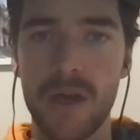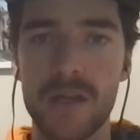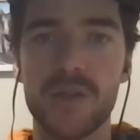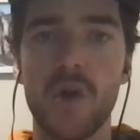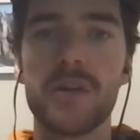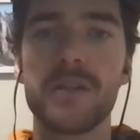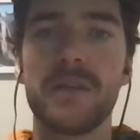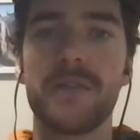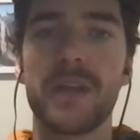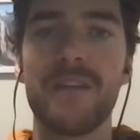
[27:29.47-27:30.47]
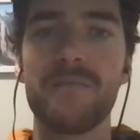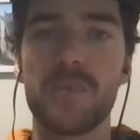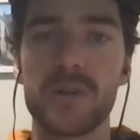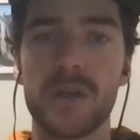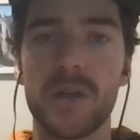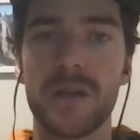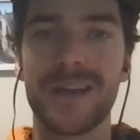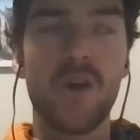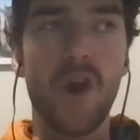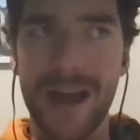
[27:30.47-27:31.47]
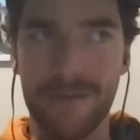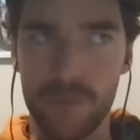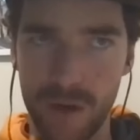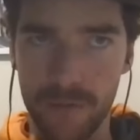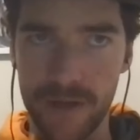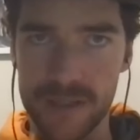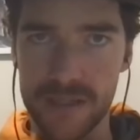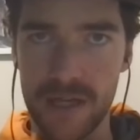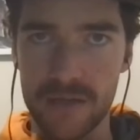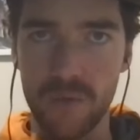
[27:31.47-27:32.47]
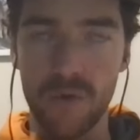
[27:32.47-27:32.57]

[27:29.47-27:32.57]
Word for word: it's not as if the government cannot have a welfare state